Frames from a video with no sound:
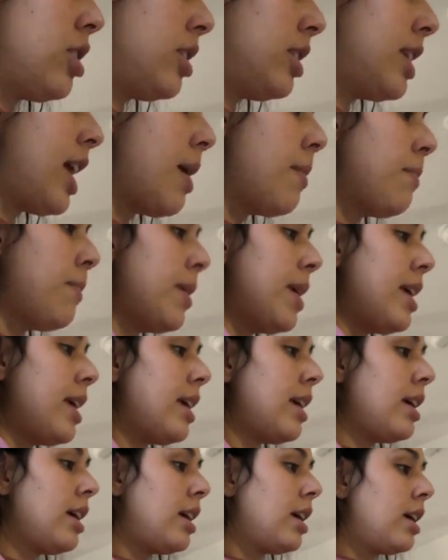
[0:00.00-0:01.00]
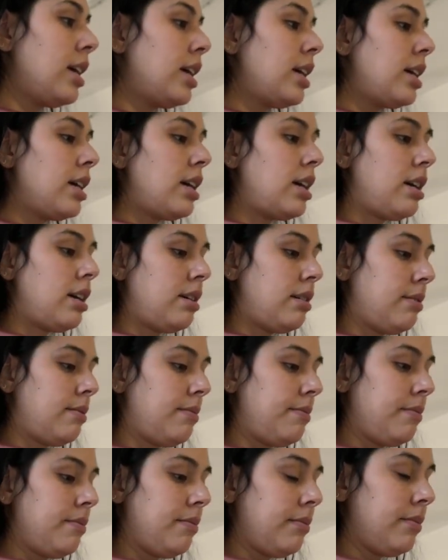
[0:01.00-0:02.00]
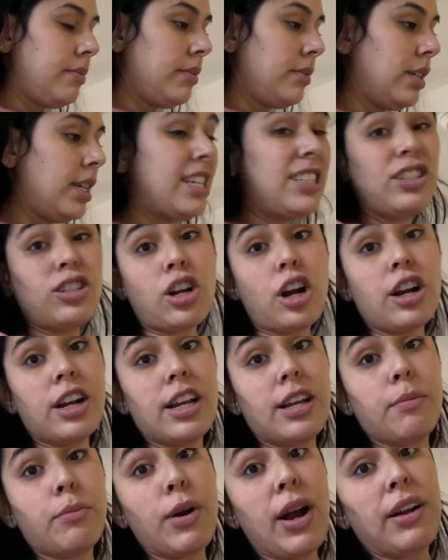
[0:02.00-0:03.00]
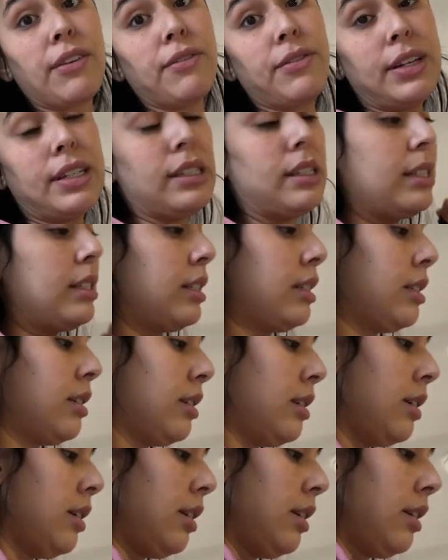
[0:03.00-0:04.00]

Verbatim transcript: his diaper, um, He's starting breakfast.